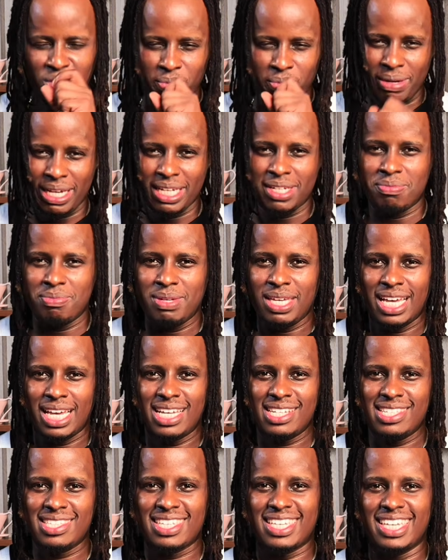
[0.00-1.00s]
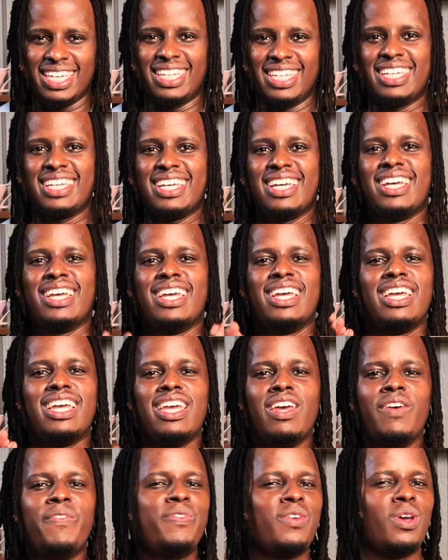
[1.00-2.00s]
you might be asking,
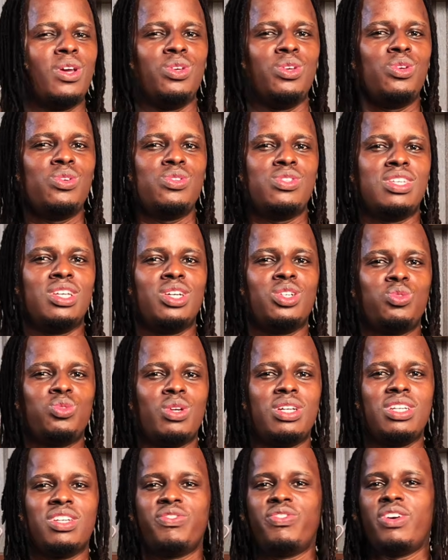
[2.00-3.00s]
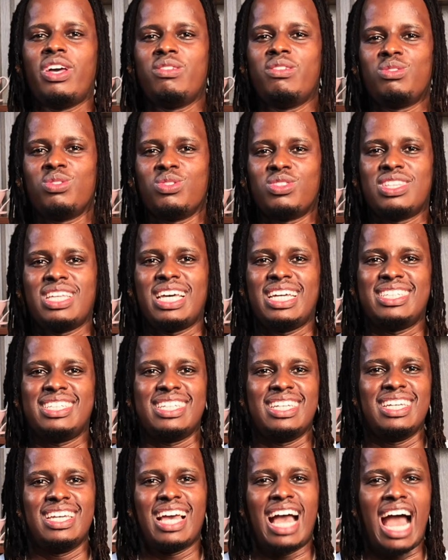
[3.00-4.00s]
if you're using 25 to
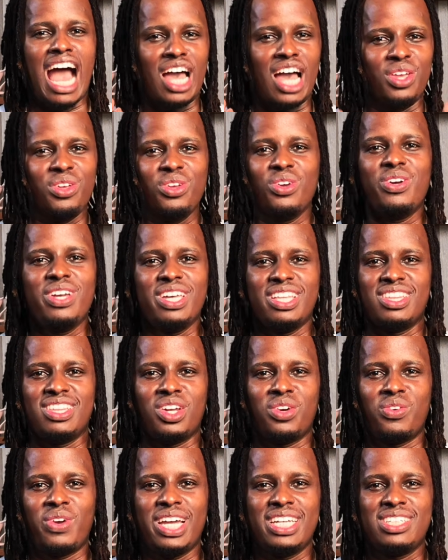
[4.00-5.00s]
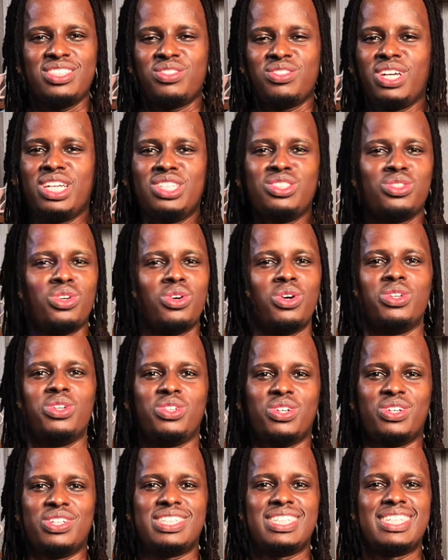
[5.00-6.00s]
30, are you in the right range or
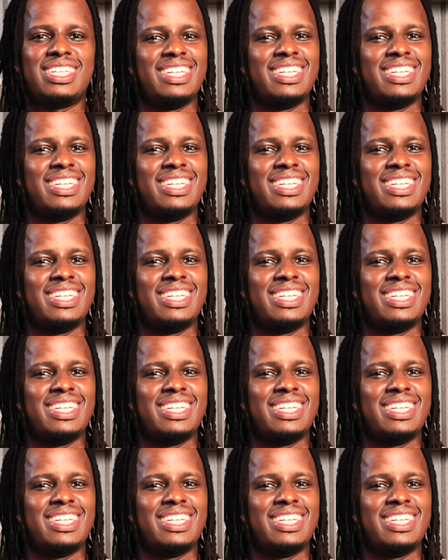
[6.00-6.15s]
not?